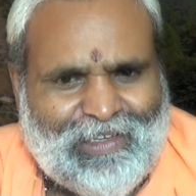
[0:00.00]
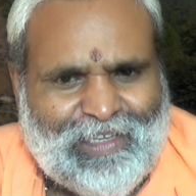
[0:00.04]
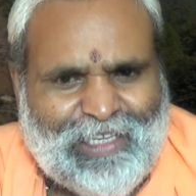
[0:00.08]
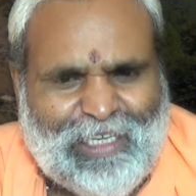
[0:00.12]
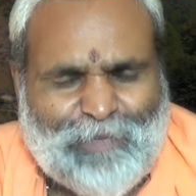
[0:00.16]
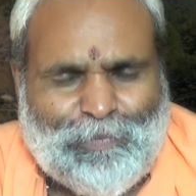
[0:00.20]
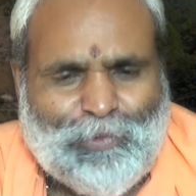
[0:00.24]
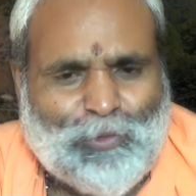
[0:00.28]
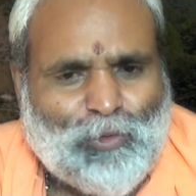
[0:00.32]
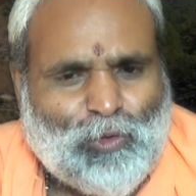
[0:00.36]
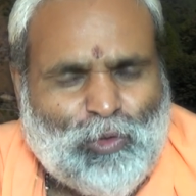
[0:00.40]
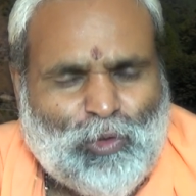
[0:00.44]

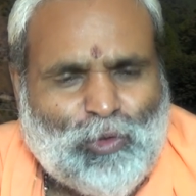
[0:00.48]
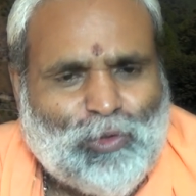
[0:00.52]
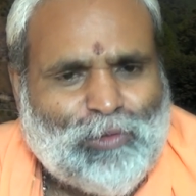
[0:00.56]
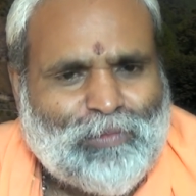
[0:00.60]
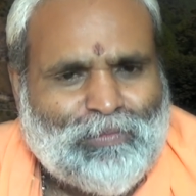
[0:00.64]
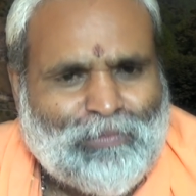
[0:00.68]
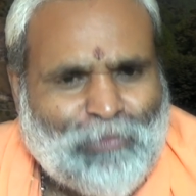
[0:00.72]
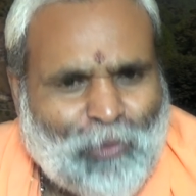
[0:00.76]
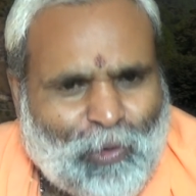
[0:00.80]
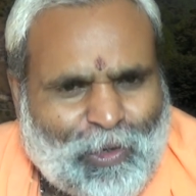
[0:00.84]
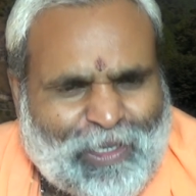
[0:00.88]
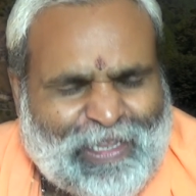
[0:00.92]
If you do
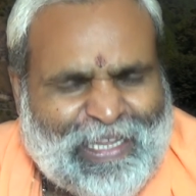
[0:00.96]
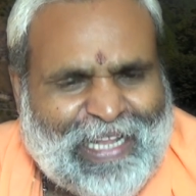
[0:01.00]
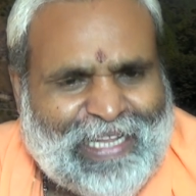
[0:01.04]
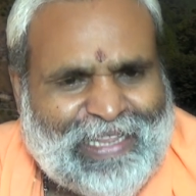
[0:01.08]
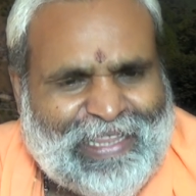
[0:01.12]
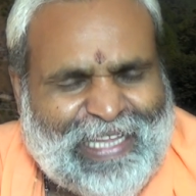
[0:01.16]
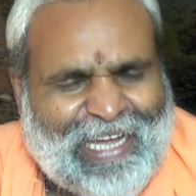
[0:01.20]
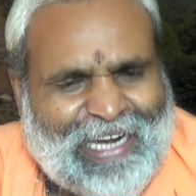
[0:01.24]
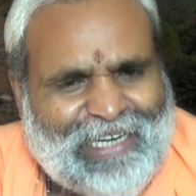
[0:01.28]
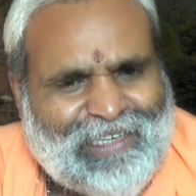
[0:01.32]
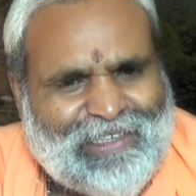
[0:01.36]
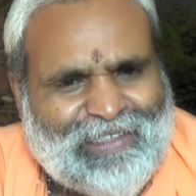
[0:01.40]
more
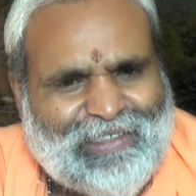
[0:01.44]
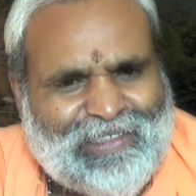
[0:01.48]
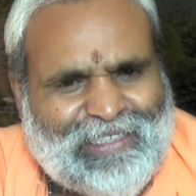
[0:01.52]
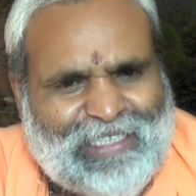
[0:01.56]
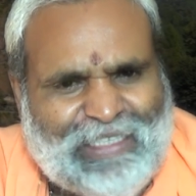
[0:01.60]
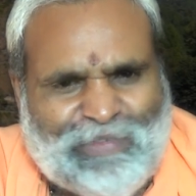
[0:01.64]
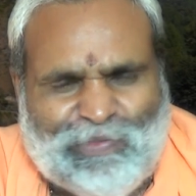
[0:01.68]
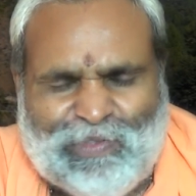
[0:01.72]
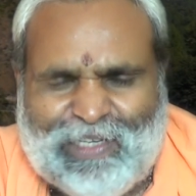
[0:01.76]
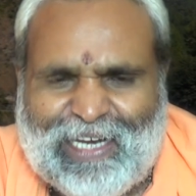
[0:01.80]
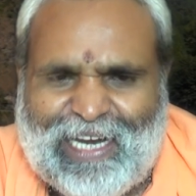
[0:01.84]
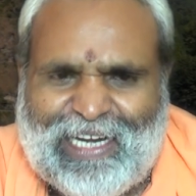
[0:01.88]
than that,
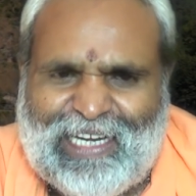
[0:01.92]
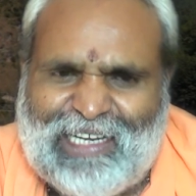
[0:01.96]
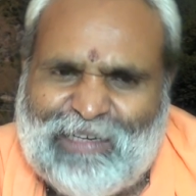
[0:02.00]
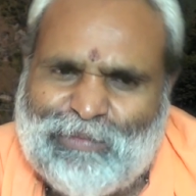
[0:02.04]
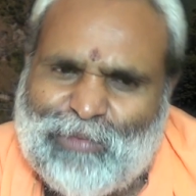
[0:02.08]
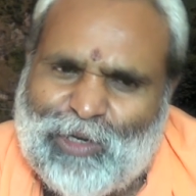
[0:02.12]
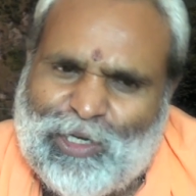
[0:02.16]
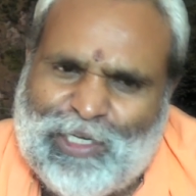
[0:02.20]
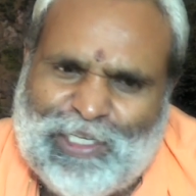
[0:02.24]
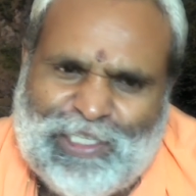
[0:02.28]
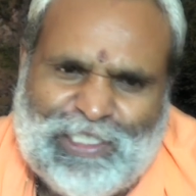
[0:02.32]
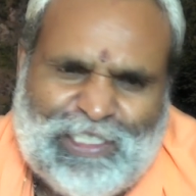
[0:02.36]
definitely
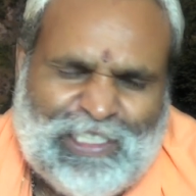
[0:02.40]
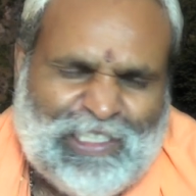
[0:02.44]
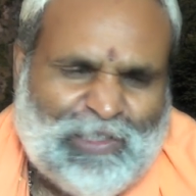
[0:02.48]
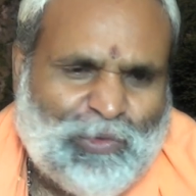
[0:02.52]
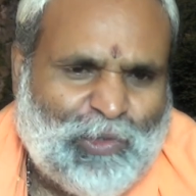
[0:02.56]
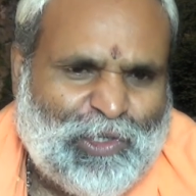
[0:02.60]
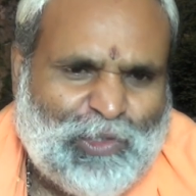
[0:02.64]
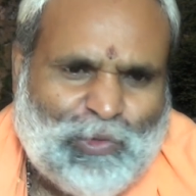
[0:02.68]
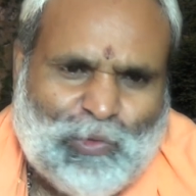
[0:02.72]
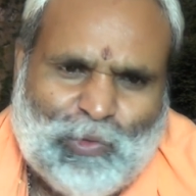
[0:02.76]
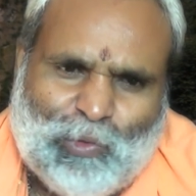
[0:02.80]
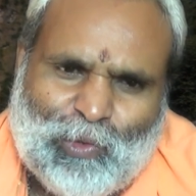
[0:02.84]
body is
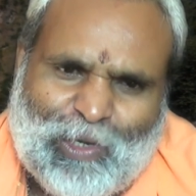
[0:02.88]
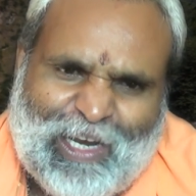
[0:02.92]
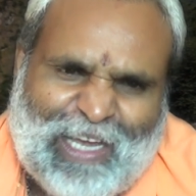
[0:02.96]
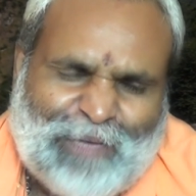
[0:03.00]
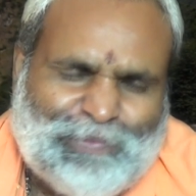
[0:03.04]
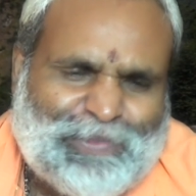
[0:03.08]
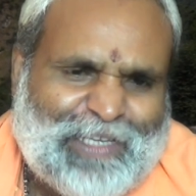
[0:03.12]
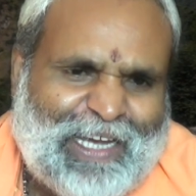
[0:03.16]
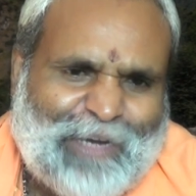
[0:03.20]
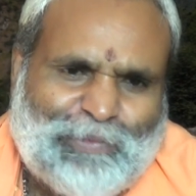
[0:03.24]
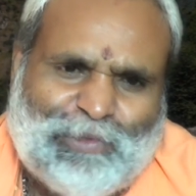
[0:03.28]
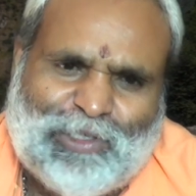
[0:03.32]
going to
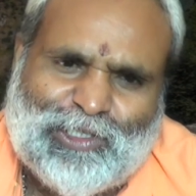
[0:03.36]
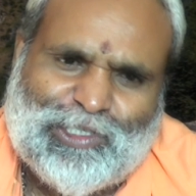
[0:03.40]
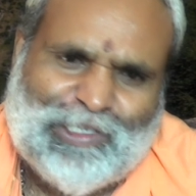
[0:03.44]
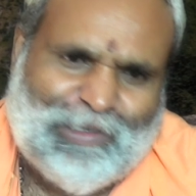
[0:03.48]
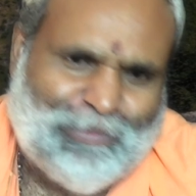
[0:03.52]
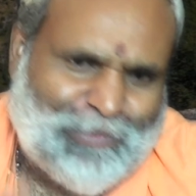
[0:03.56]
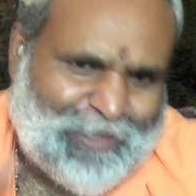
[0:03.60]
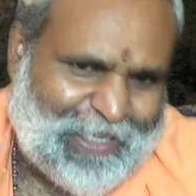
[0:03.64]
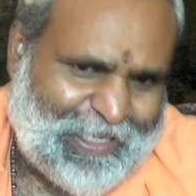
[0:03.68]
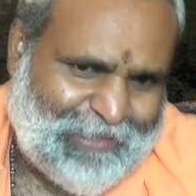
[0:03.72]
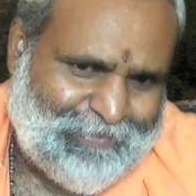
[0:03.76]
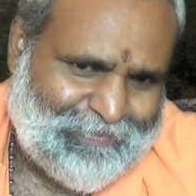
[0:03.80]
collapse after
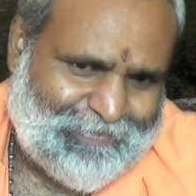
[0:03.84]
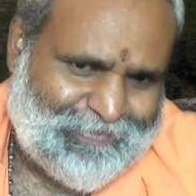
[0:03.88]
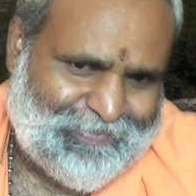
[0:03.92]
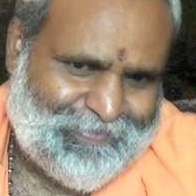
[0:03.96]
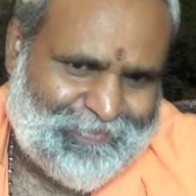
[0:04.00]
some time.